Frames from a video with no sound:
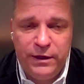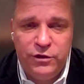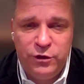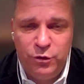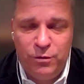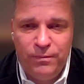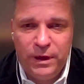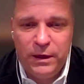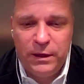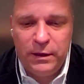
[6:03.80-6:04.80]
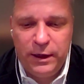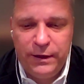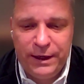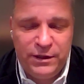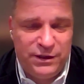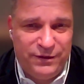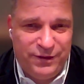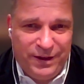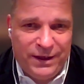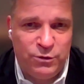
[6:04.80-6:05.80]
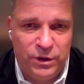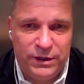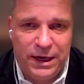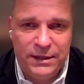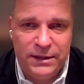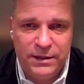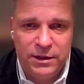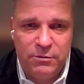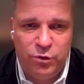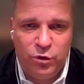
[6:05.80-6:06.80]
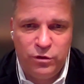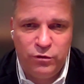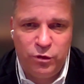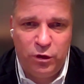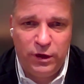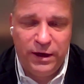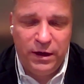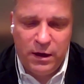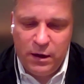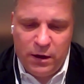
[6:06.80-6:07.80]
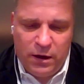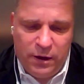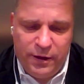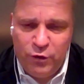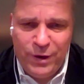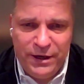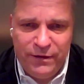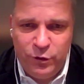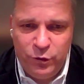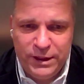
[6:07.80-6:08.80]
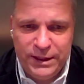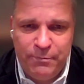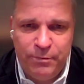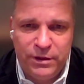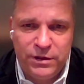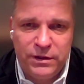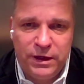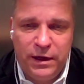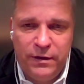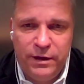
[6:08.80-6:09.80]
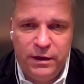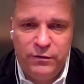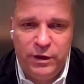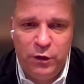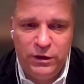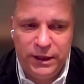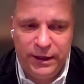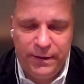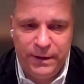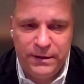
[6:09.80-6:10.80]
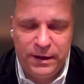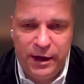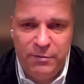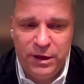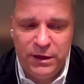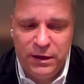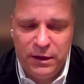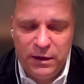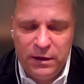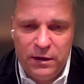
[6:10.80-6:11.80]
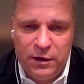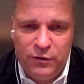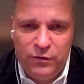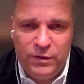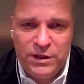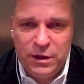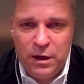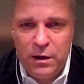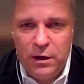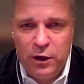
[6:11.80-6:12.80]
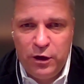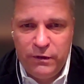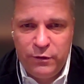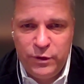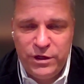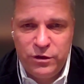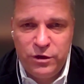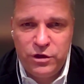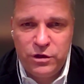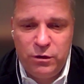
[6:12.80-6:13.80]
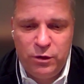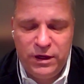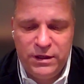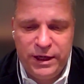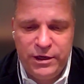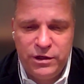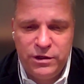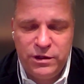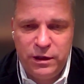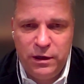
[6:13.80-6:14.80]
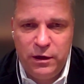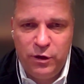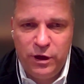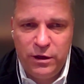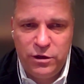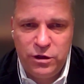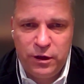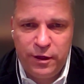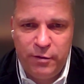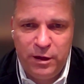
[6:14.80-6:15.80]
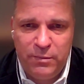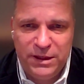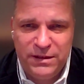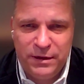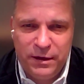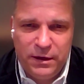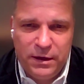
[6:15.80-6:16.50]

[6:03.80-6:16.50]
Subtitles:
thing to do. And that's where data is an important role. And there are quite a few examples that we looked at the time, and we saw a lot of the research organizations looking at geothermal, but